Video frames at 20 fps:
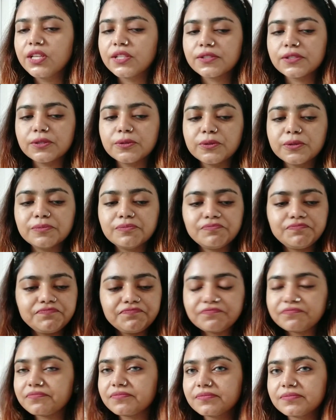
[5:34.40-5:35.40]
So
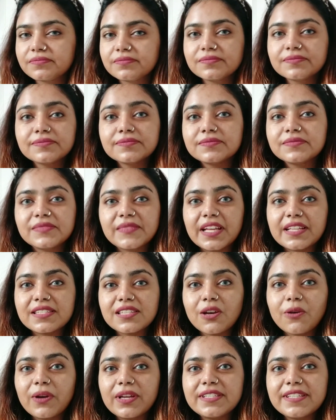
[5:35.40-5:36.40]
that's
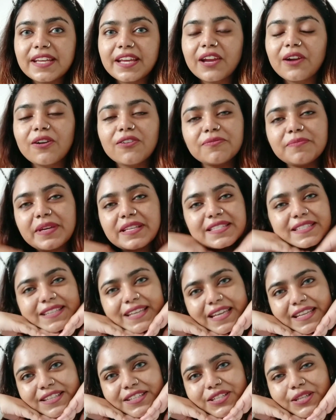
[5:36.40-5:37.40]
how I take care of my skin